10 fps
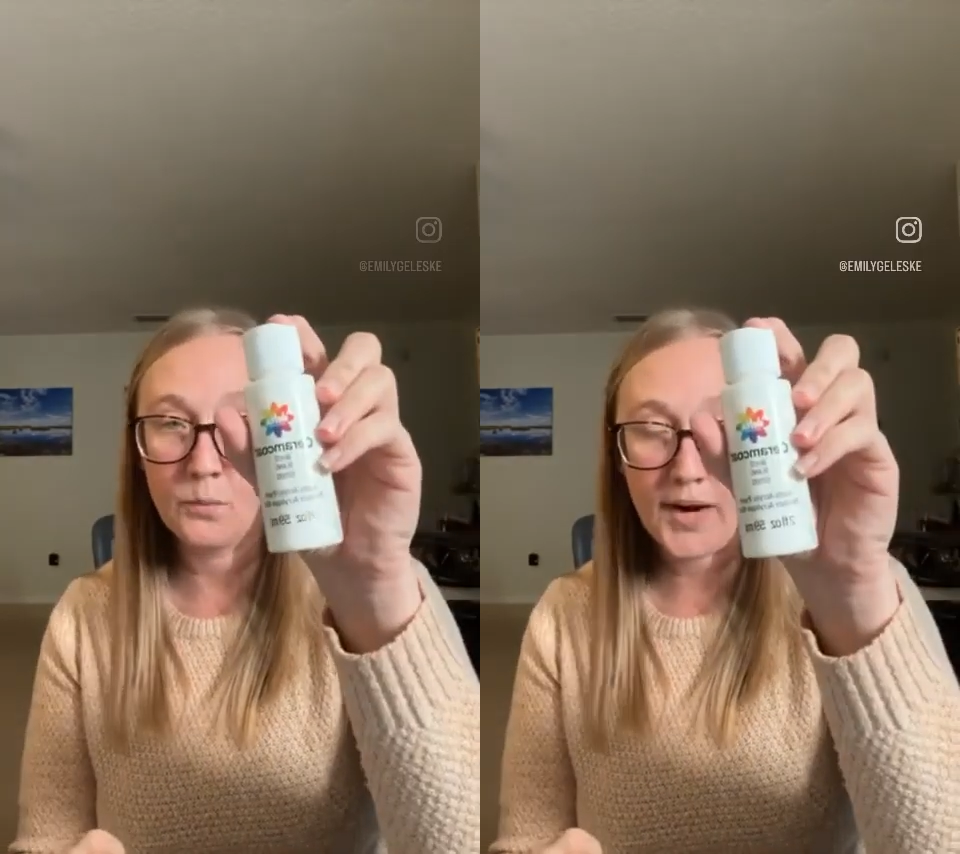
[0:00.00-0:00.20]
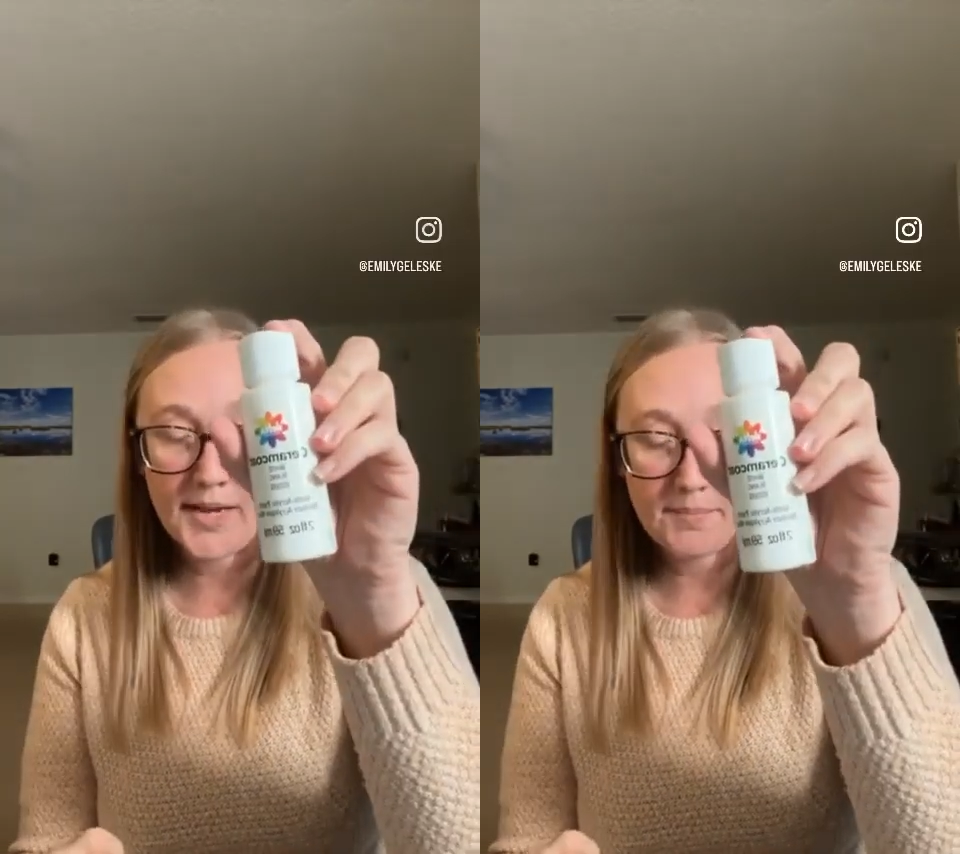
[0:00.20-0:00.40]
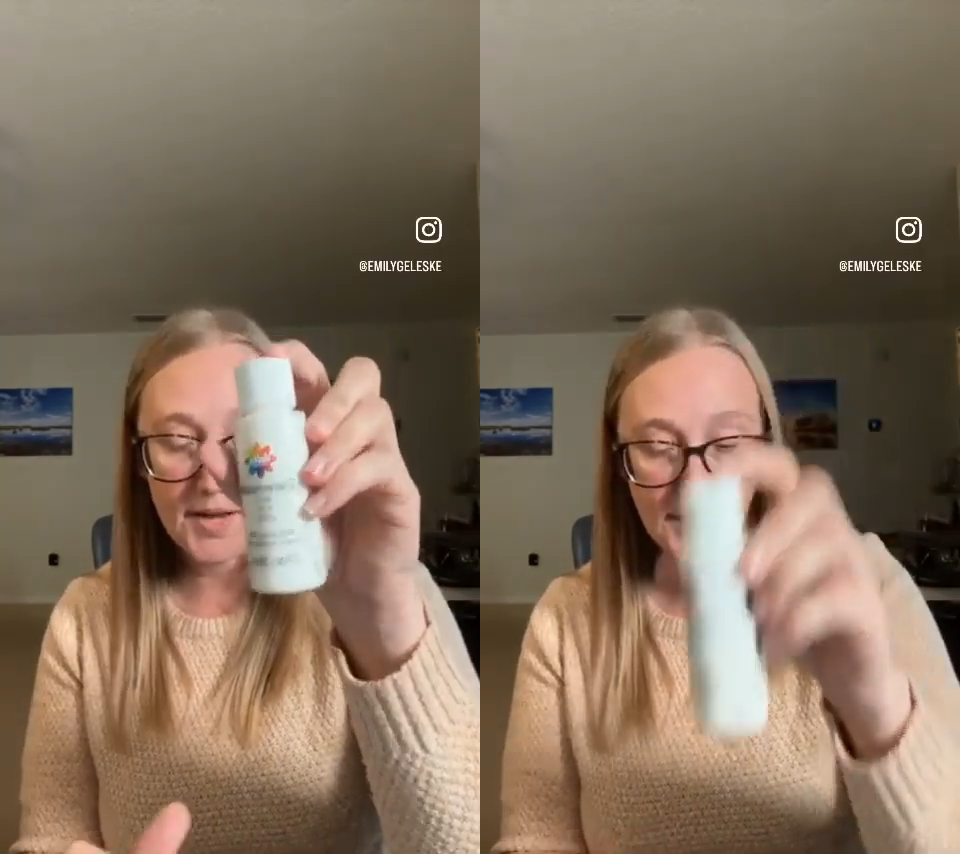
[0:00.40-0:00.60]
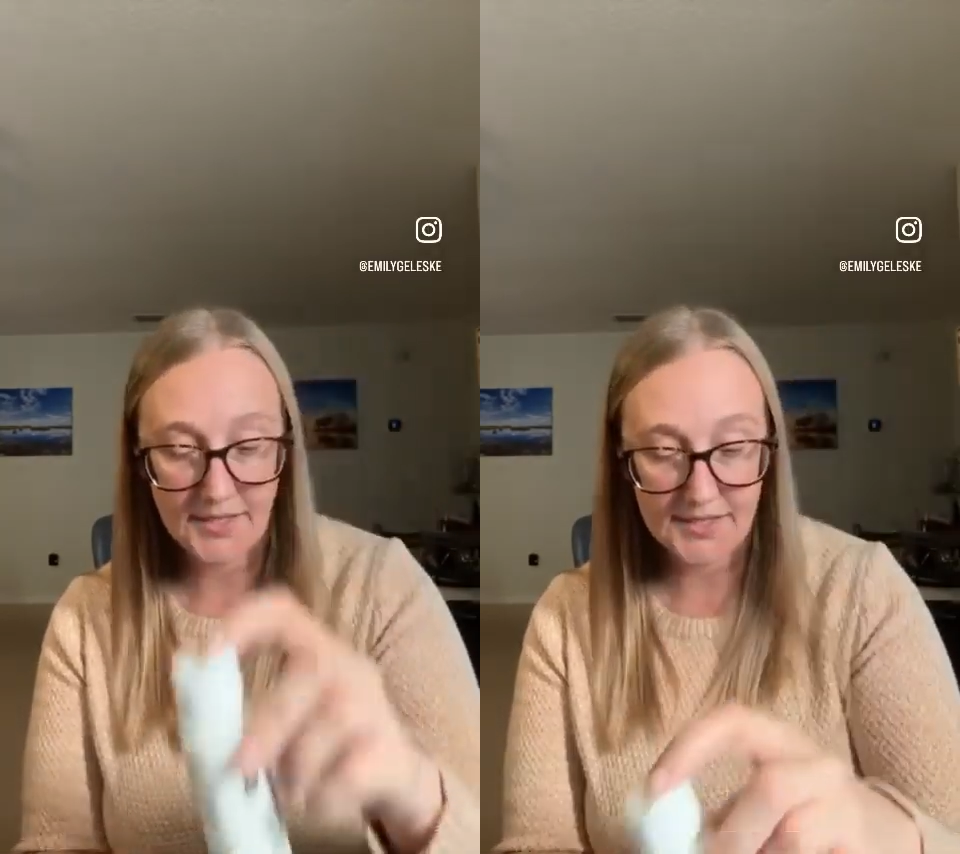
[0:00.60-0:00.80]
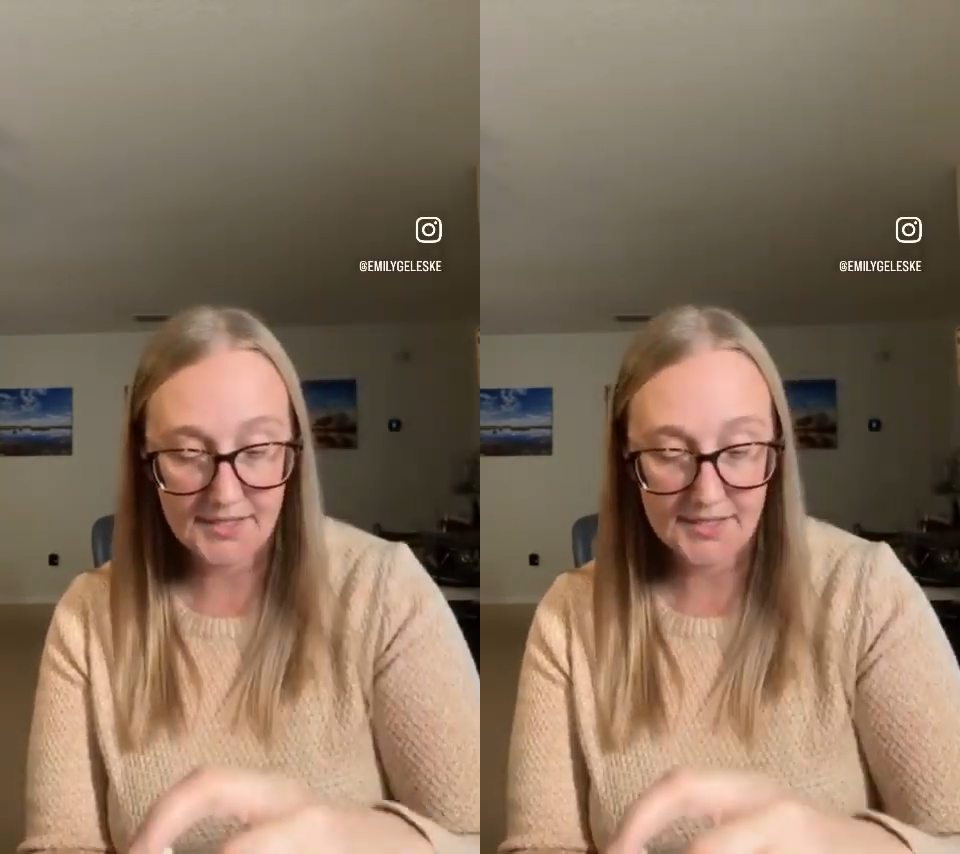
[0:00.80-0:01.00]
white
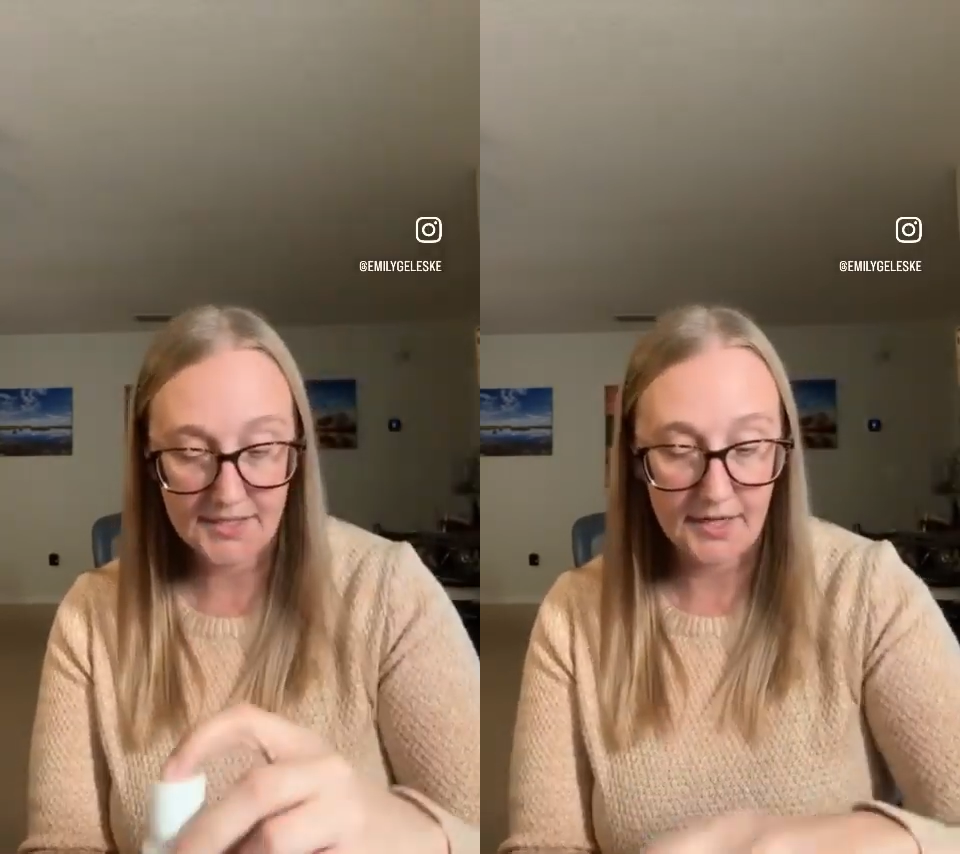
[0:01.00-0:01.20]
paint.